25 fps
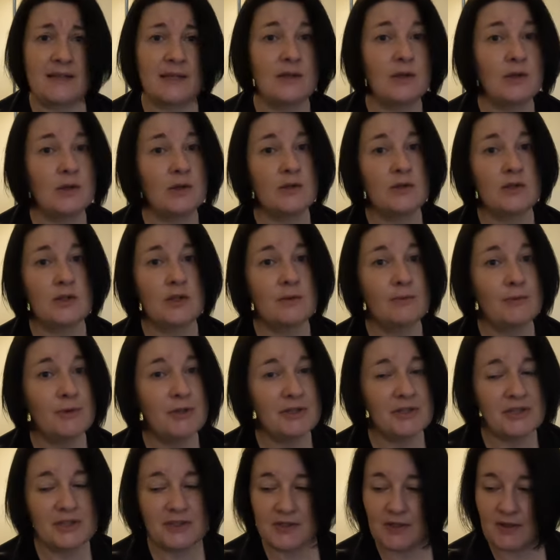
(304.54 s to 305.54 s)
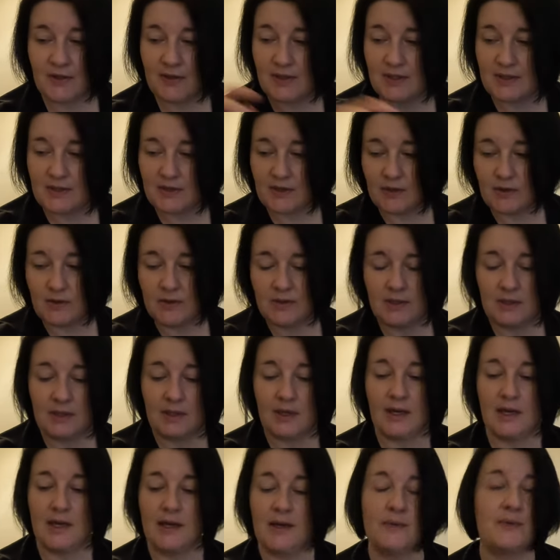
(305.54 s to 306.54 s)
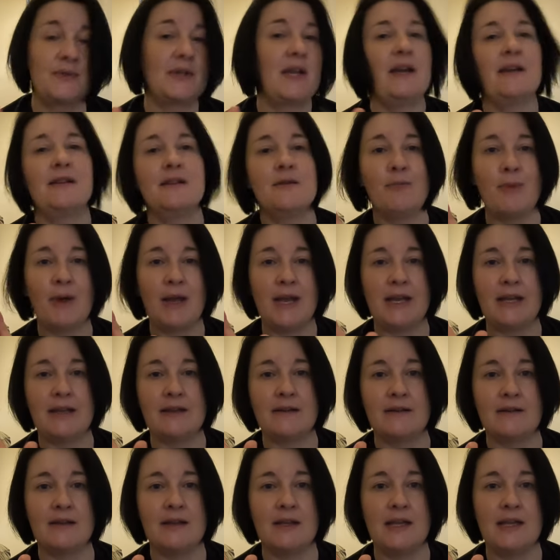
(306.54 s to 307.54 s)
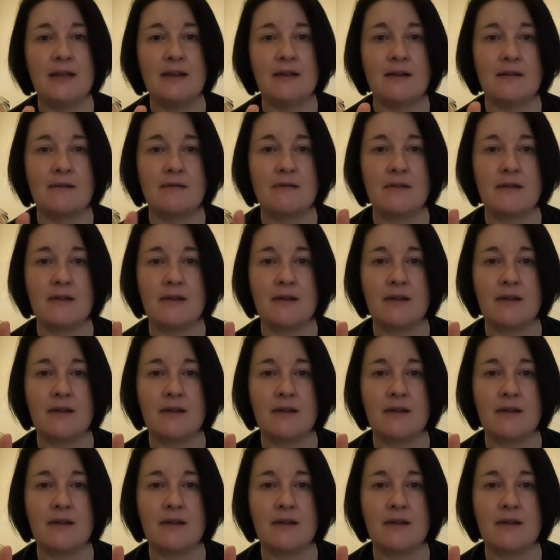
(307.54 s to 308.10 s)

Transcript: didn't hurt too much, so that's good. I was getting the pain here